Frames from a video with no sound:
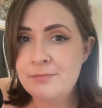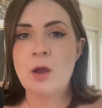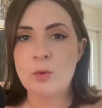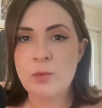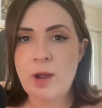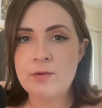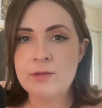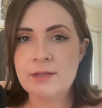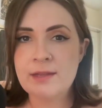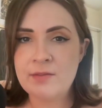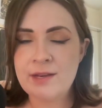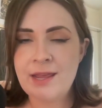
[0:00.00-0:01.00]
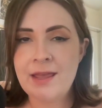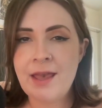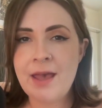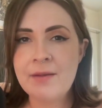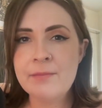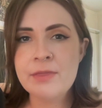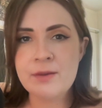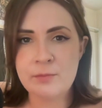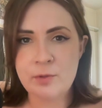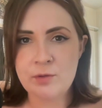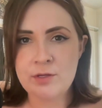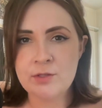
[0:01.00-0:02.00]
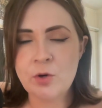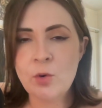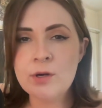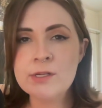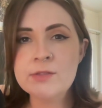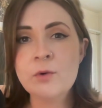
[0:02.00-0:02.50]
Around 11 a.m., the moon in Taurus